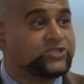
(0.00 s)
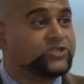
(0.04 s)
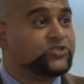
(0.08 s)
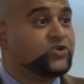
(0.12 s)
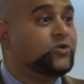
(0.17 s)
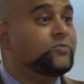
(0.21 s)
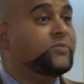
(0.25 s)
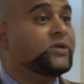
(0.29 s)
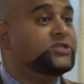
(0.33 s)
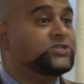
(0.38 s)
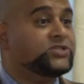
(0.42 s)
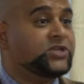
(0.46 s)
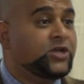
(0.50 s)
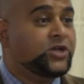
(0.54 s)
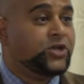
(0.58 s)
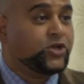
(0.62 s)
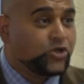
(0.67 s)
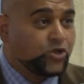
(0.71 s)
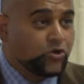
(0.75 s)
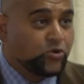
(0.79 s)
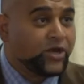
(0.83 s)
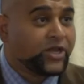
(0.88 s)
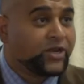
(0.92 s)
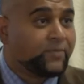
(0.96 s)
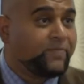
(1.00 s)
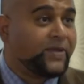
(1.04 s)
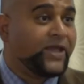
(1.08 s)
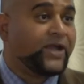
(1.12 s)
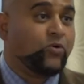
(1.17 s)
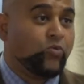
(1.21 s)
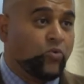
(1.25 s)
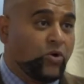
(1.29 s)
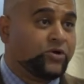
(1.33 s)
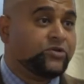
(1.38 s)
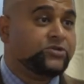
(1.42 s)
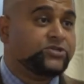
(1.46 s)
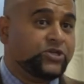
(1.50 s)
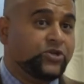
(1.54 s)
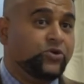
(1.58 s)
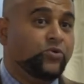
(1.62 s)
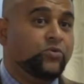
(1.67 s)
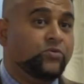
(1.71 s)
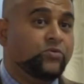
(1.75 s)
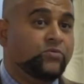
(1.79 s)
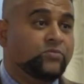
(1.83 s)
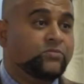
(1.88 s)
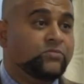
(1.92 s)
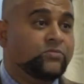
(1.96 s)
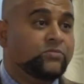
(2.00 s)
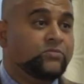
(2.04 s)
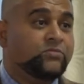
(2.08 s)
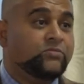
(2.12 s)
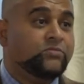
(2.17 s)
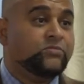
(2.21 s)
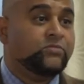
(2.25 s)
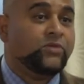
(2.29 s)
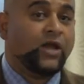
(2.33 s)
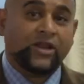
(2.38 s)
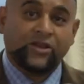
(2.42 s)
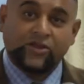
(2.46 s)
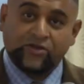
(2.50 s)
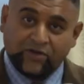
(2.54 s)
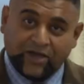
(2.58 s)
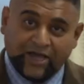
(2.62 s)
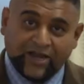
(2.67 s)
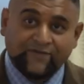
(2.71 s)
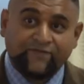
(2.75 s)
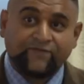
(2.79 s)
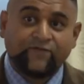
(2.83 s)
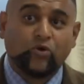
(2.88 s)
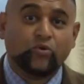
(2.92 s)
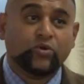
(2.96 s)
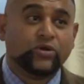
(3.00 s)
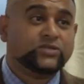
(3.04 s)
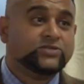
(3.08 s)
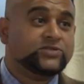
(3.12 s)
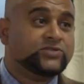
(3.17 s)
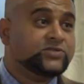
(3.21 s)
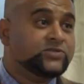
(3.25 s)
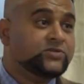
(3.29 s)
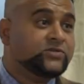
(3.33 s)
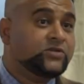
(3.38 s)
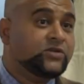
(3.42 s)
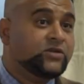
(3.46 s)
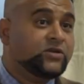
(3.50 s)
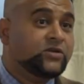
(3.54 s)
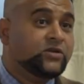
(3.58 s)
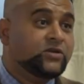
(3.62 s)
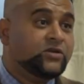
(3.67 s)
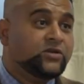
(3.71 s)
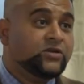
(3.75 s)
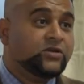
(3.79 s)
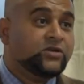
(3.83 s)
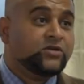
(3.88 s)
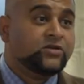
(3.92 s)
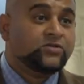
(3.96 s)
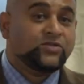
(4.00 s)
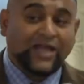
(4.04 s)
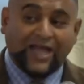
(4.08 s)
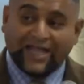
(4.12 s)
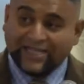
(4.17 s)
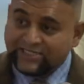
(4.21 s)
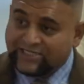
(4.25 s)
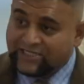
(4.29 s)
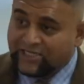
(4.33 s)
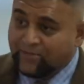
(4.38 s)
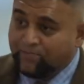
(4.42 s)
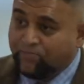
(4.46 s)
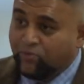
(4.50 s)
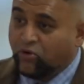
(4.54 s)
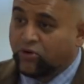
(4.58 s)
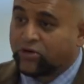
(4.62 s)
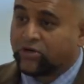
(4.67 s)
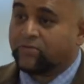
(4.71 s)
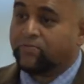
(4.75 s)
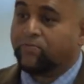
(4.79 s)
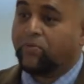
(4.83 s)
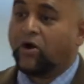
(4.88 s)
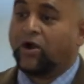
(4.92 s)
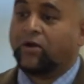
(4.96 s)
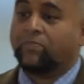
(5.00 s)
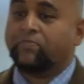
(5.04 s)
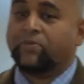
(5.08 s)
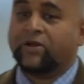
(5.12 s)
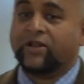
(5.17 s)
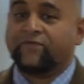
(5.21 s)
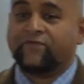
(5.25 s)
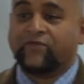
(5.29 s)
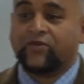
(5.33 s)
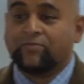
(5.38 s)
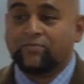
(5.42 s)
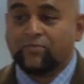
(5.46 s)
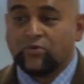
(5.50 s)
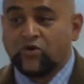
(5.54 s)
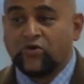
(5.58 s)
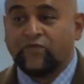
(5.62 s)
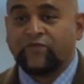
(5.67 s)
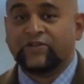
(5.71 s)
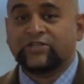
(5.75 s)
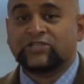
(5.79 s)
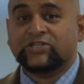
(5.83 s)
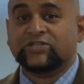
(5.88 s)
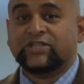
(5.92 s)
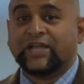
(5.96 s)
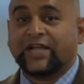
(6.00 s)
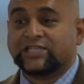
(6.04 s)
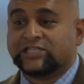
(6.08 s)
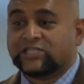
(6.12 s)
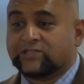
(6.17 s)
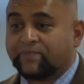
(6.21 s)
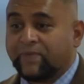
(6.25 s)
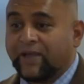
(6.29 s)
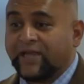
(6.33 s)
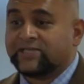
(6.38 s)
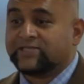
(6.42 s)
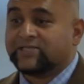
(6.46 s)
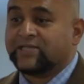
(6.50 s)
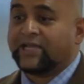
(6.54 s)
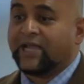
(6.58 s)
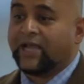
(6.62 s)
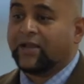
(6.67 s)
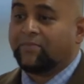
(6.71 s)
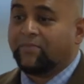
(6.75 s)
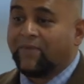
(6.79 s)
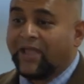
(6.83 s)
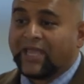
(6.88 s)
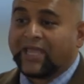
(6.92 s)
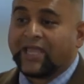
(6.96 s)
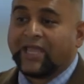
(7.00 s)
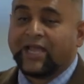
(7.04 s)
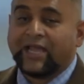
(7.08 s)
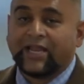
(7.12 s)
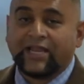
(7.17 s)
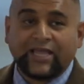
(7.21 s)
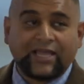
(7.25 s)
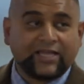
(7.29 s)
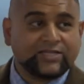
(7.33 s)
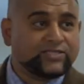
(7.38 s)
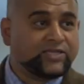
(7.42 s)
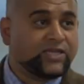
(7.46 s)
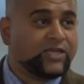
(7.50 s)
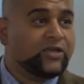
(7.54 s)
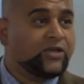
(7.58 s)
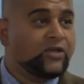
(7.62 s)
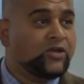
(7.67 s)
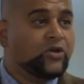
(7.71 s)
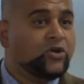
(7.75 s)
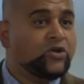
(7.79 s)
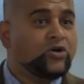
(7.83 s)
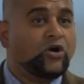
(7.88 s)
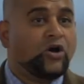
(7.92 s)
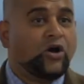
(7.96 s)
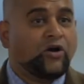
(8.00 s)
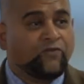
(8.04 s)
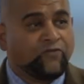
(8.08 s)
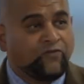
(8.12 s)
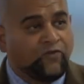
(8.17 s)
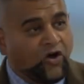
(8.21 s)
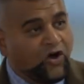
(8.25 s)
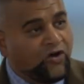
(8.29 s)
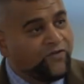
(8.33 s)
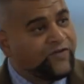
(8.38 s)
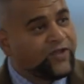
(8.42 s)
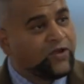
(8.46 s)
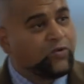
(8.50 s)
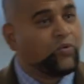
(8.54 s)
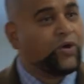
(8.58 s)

sermons. You got to pick one or two, and you got to focus. That's an important part. But if you move into that space again, making it easy, evolving